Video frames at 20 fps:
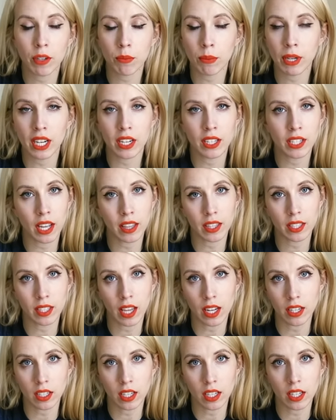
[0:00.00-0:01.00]
to mean a death
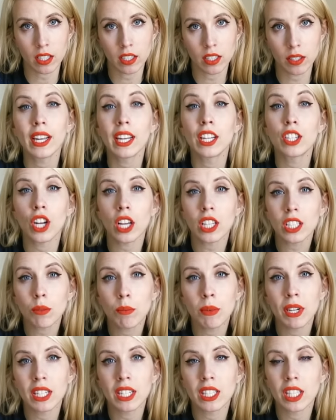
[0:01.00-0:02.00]
sentence. It just
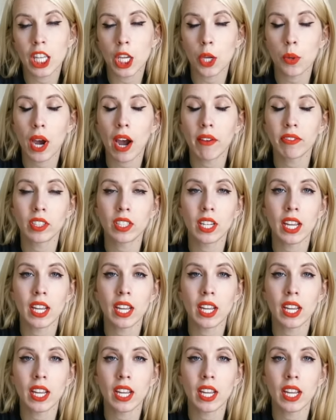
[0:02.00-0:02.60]
means that you have to